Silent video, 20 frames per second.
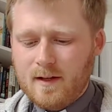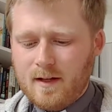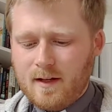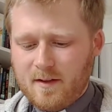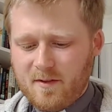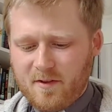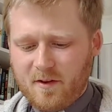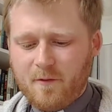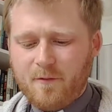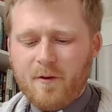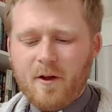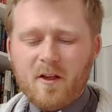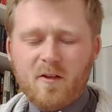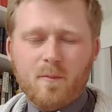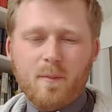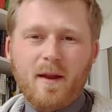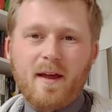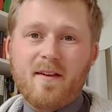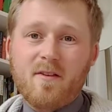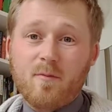So the first
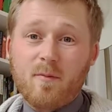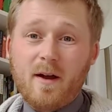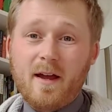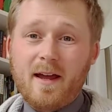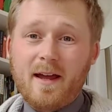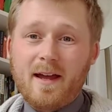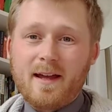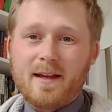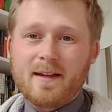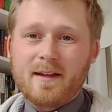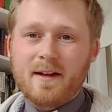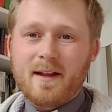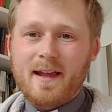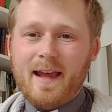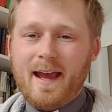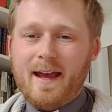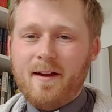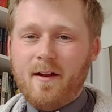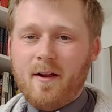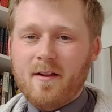place we're going to
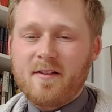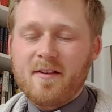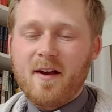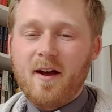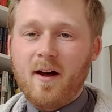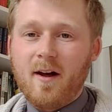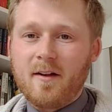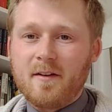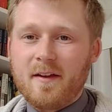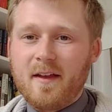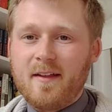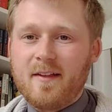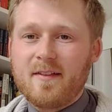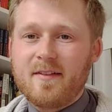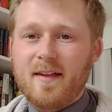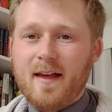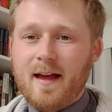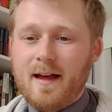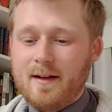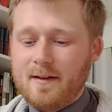get in our TARDIS
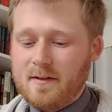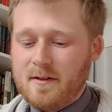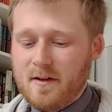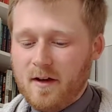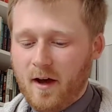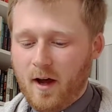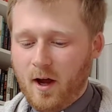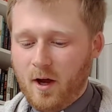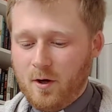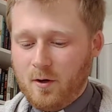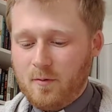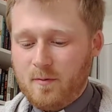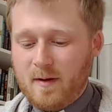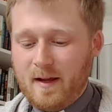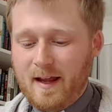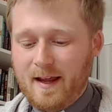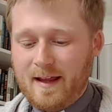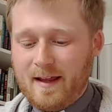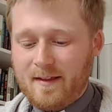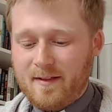and go
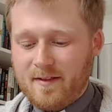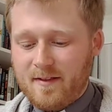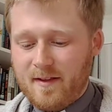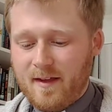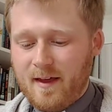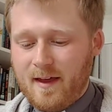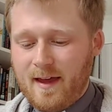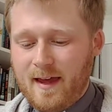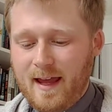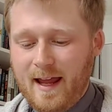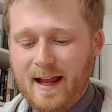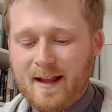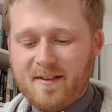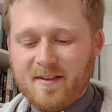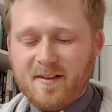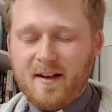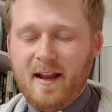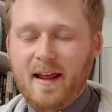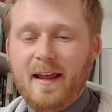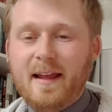is
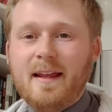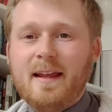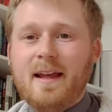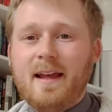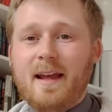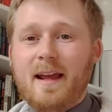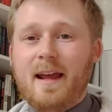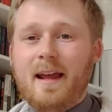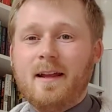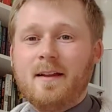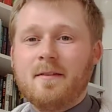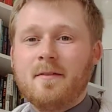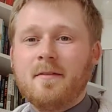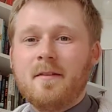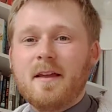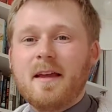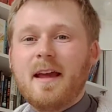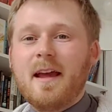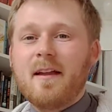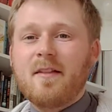Italy in
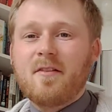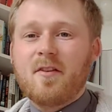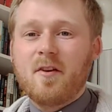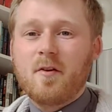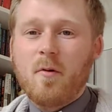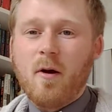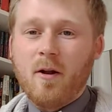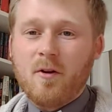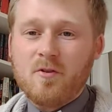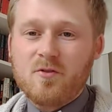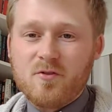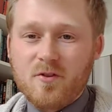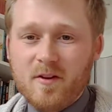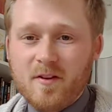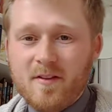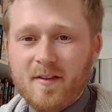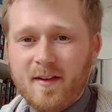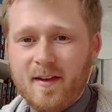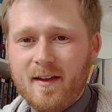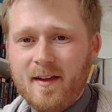the year
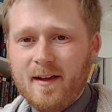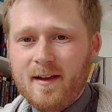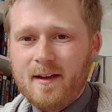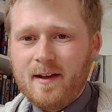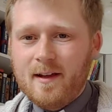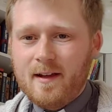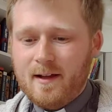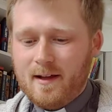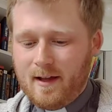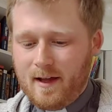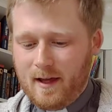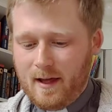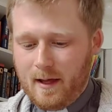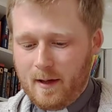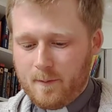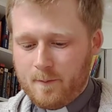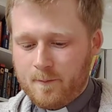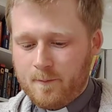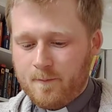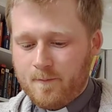200.
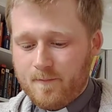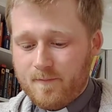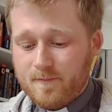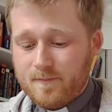And